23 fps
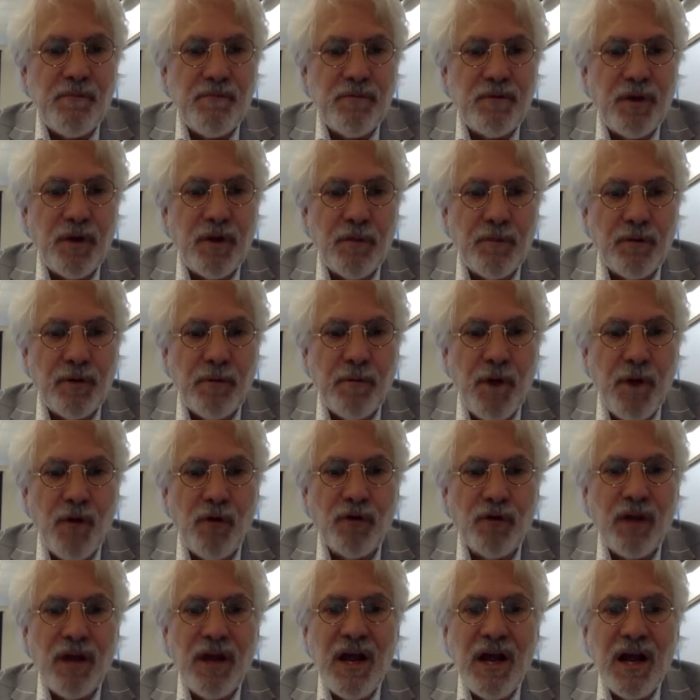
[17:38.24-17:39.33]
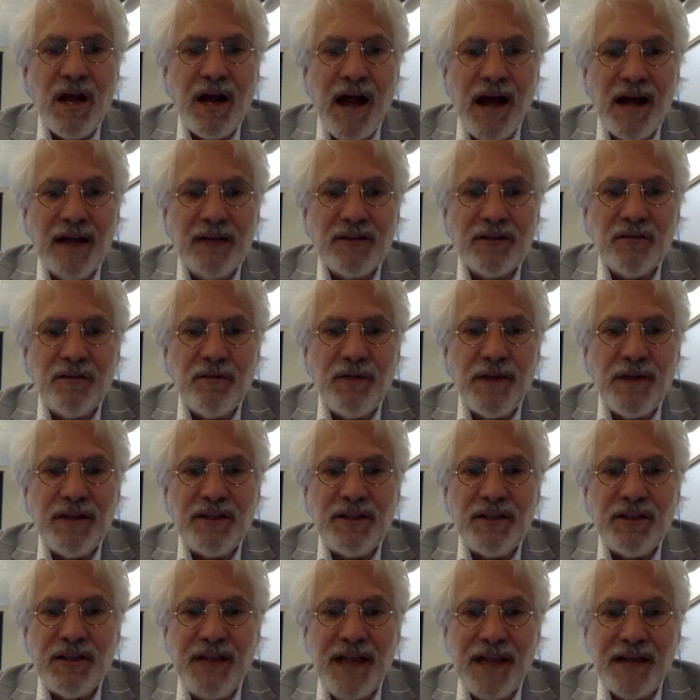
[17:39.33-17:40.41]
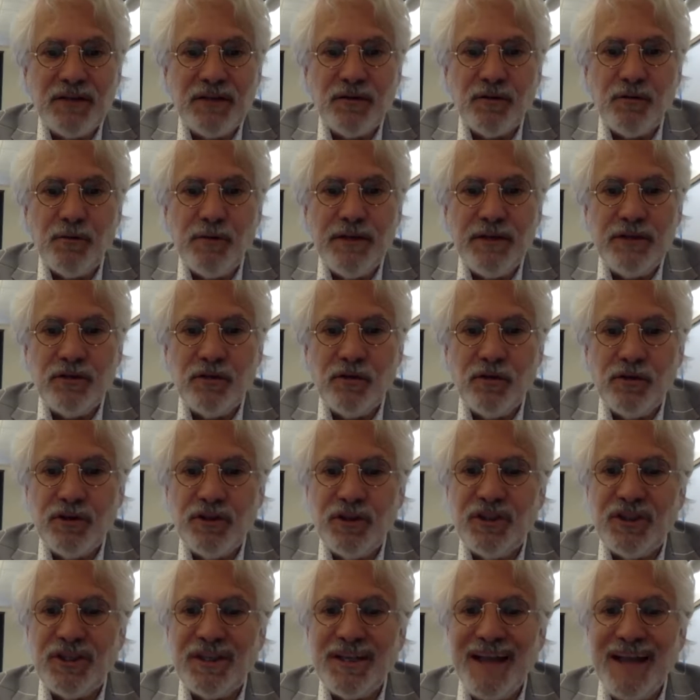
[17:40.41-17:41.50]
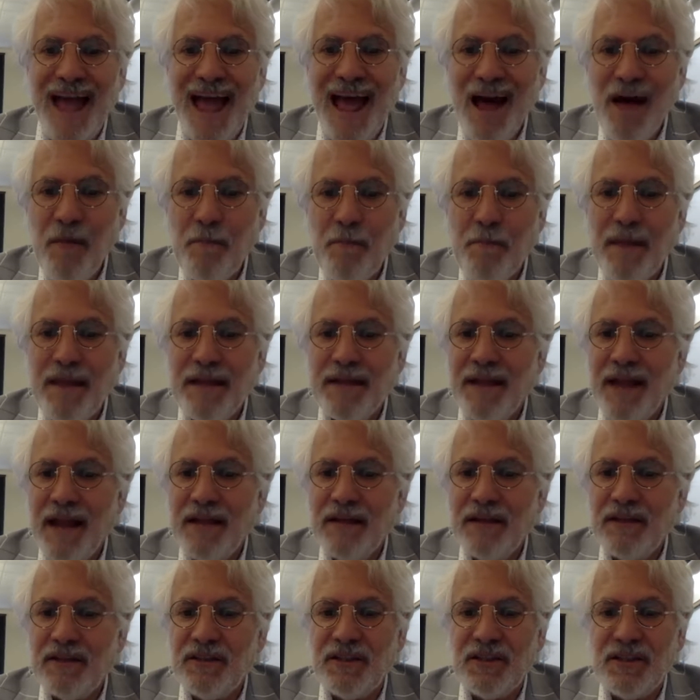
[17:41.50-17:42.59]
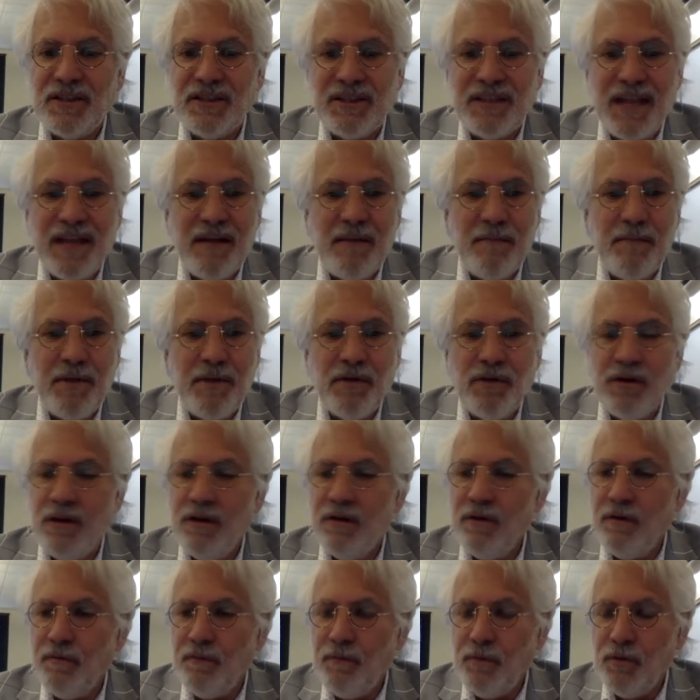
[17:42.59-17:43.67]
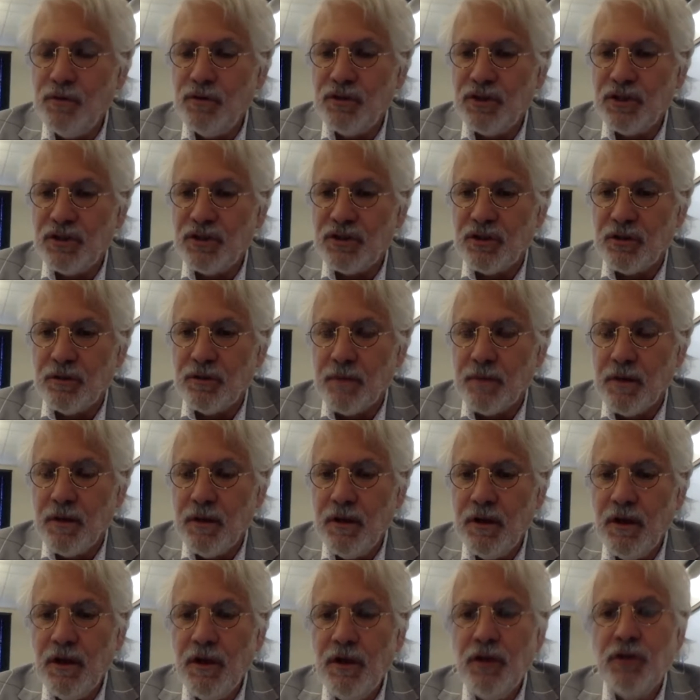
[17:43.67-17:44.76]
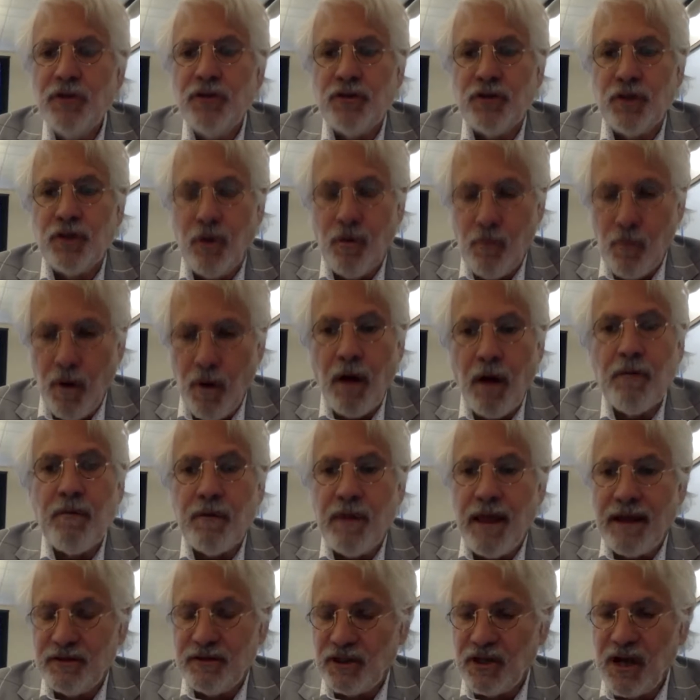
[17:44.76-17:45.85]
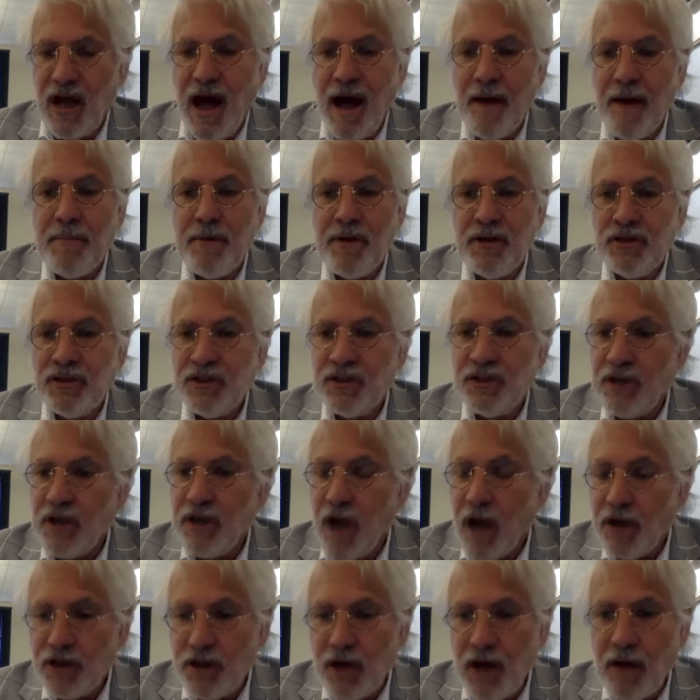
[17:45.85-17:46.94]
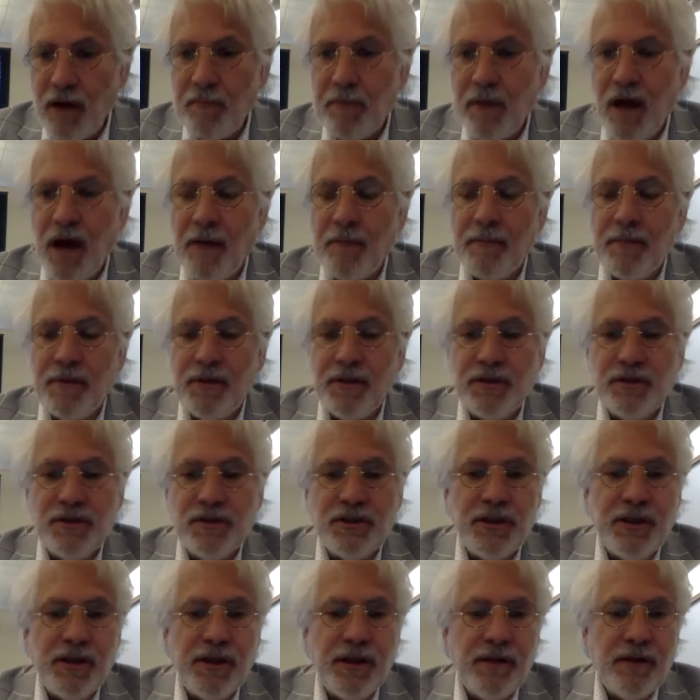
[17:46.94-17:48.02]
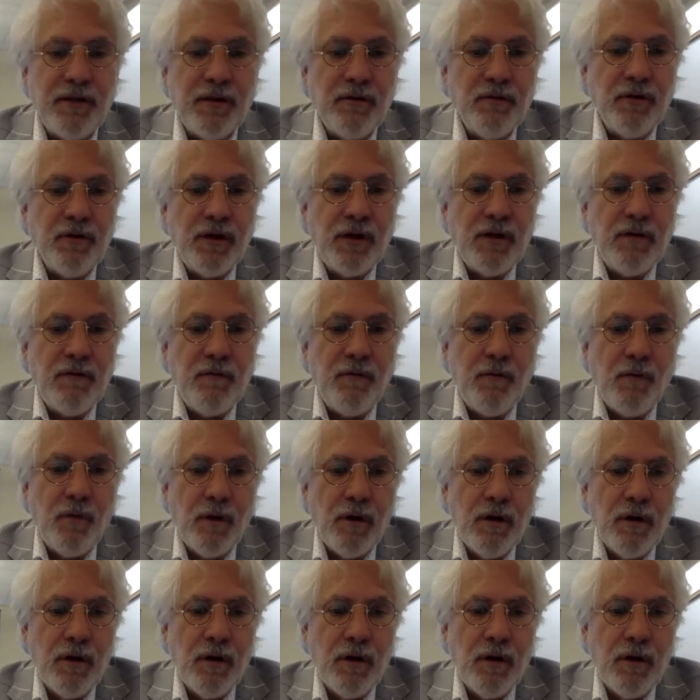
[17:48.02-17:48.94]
to promote conservation, natural resources, and help maintain the sustainability of the food system. So that's a job competency that they're looking for.